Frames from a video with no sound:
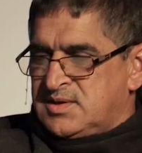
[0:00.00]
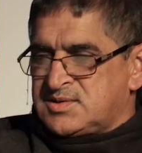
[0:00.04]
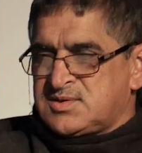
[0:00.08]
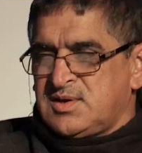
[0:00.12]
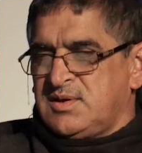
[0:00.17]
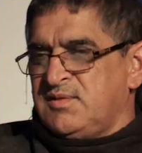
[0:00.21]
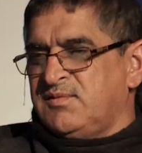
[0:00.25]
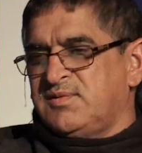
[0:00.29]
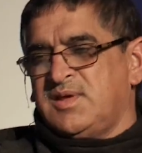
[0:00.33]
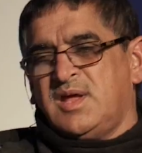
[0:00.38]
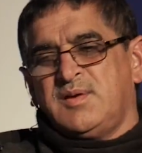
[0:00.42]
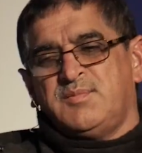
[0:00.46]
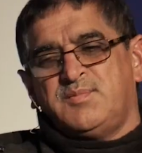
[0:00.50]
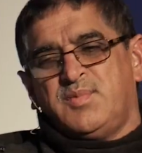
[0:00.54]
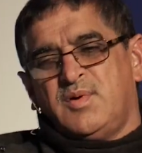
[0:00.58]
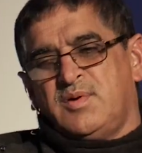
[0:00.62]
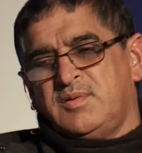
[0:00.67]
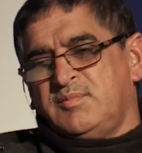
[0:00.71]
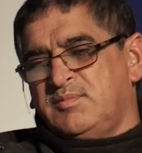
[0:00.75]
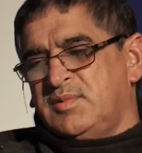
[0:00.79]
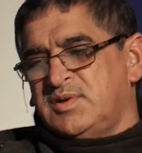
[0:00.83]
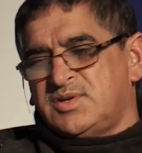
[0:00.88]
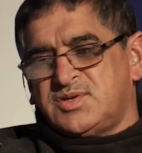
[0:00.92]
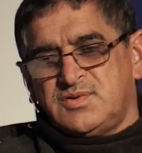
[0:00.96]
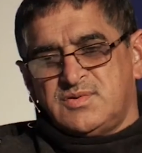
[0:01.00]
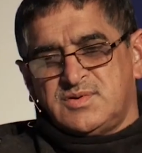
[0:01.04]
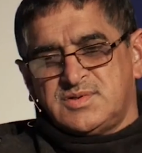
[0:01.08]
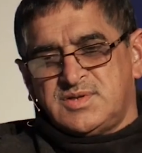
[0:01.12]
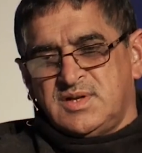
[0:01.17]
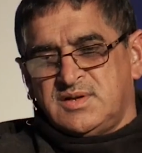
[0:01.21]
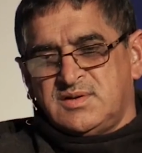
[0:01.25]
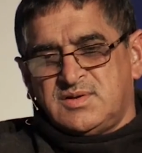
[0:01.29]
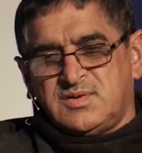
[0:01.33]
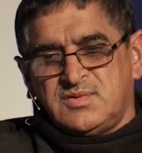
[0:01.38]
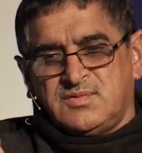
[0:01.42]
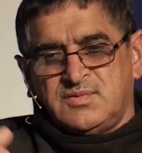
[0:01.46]
So if that bond matures
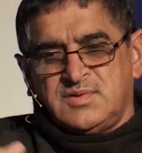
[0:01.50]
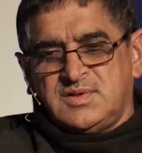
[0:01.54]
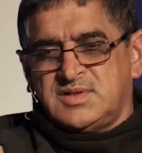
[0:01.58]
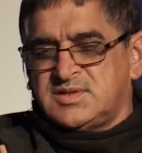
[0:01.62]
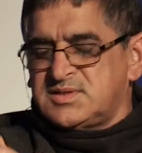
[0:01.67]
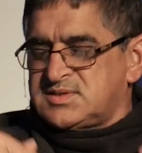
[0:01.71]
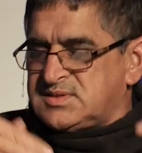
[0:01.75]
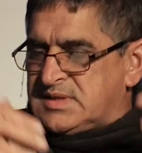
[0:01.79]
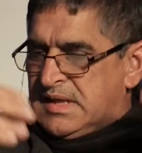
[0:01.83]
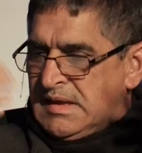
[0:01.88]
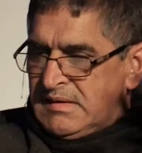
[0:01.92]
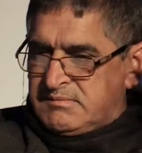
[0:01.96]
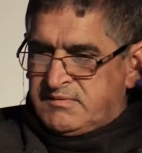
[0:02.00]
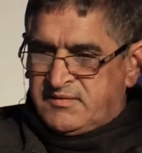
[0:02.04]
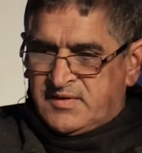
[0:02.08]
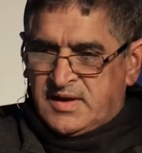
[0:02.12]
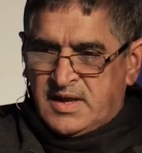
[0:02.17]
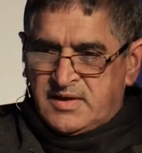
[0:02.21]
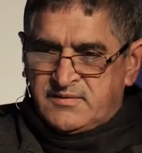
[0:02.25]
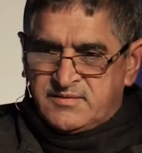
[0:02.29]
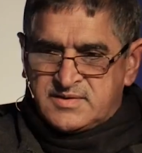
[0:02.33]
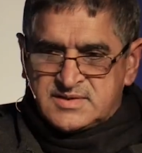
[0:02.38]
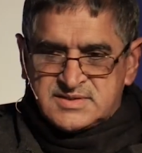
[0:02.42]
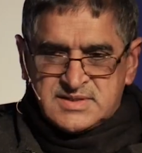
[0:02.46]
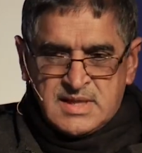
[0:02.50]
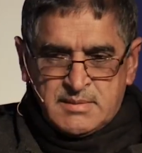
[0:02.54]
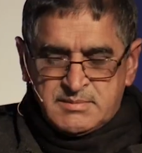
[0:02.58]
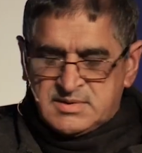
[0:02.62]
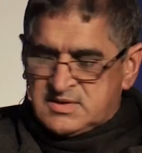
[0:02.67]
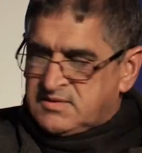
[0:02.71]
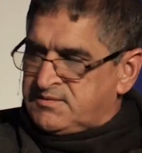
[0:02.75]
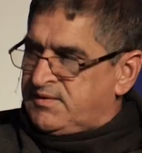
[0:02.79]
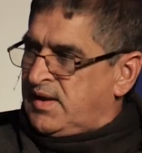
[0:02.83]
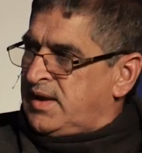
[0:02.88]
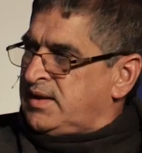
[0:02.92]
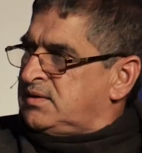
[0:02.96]
in 2 years' time, 5 years' time,
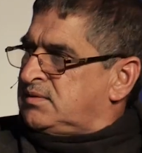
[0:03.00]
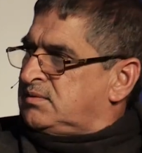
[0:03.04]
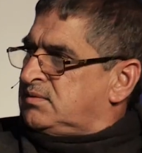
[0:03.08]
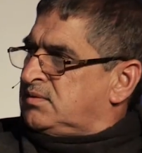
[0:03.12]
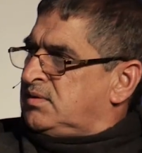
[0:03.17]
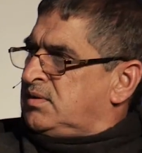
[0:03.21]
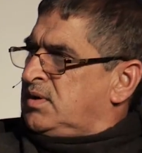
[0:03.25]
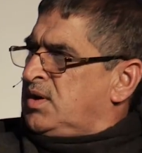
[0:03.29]
it's fine.